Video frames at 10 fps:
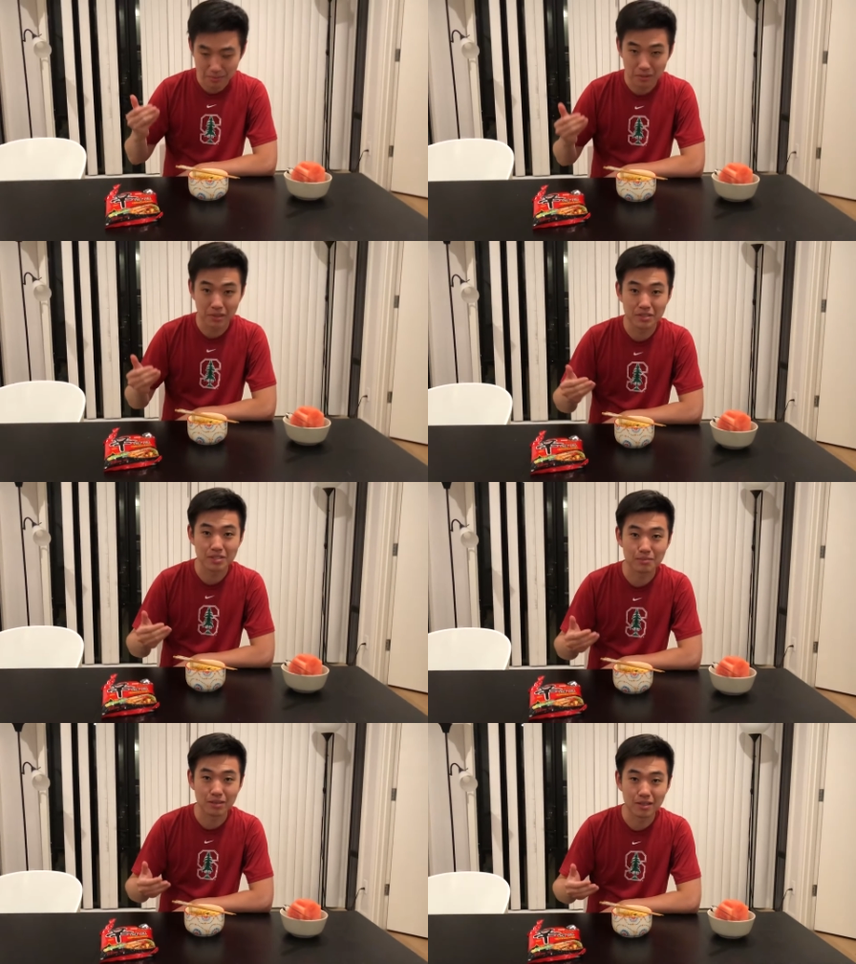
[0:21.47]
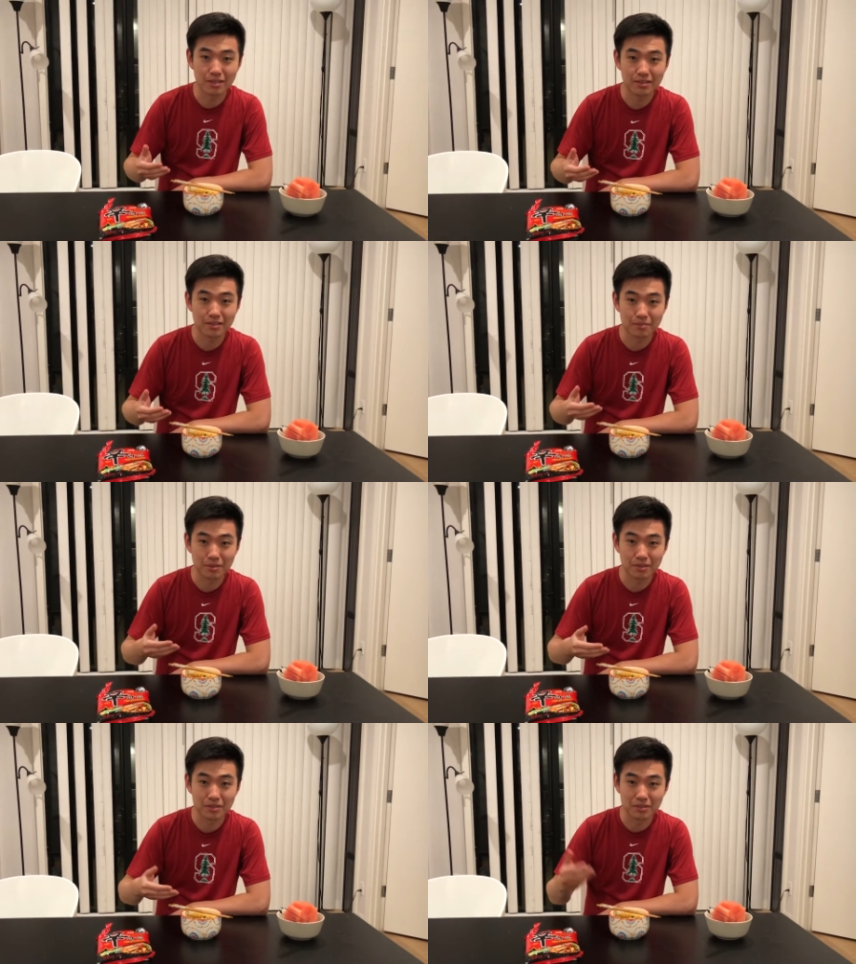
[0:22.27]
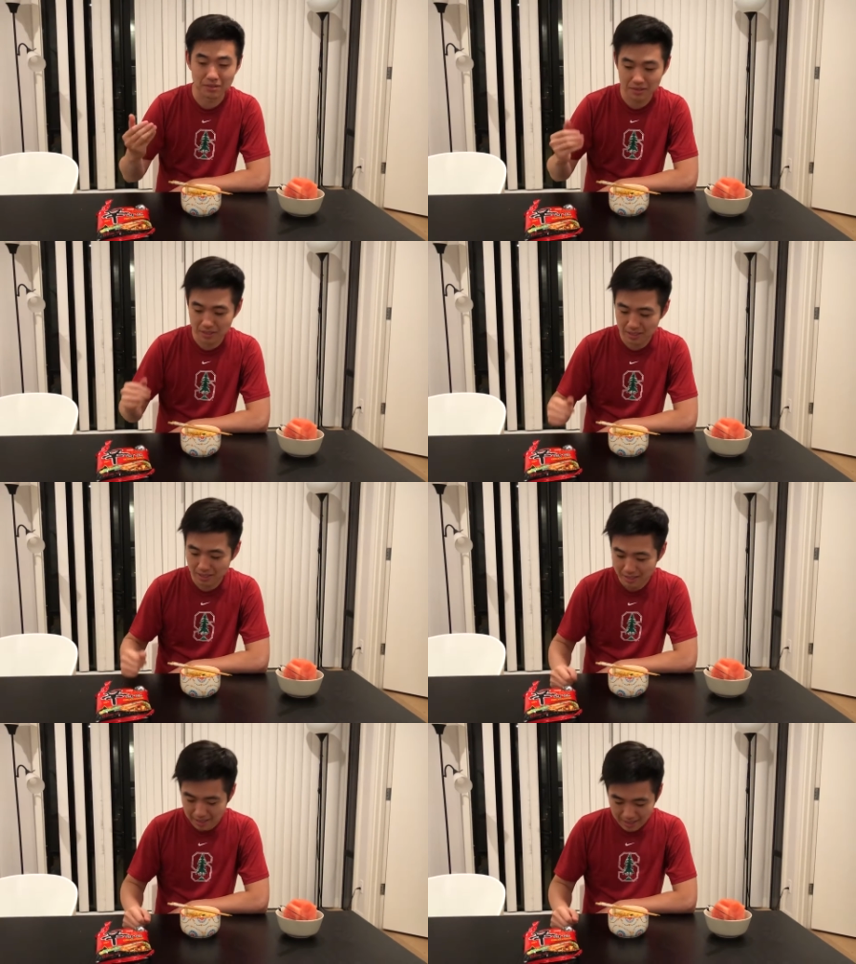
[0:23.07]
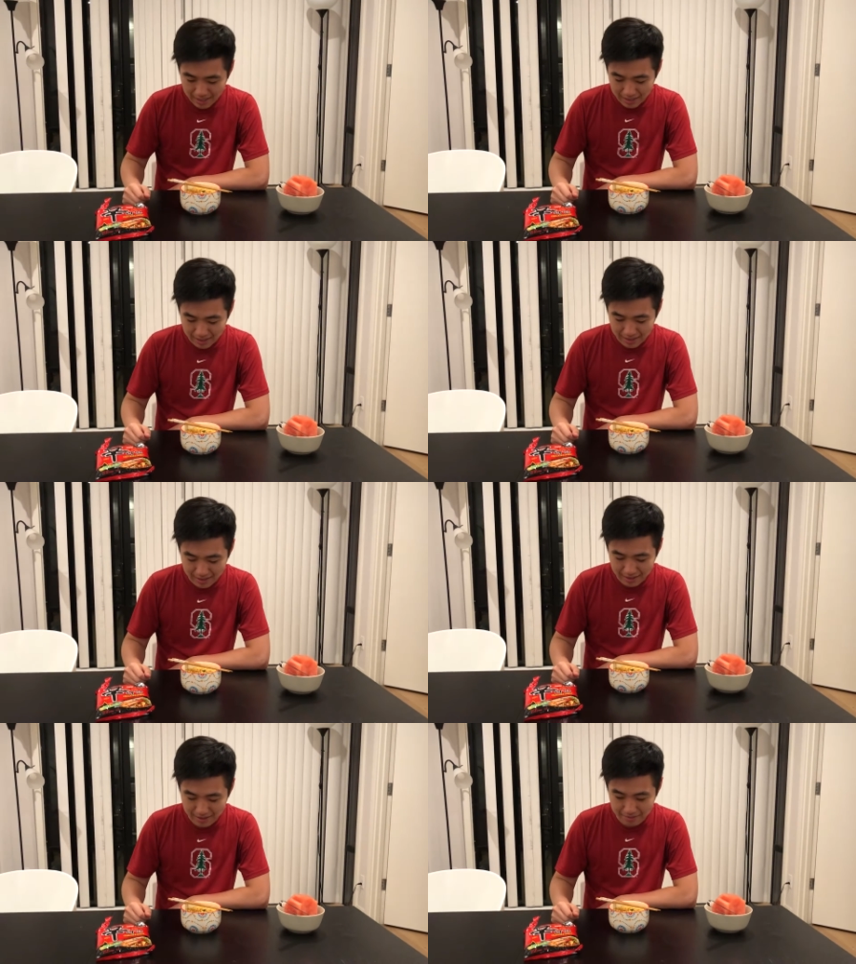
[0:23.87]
to boil some water and put the noodles in, and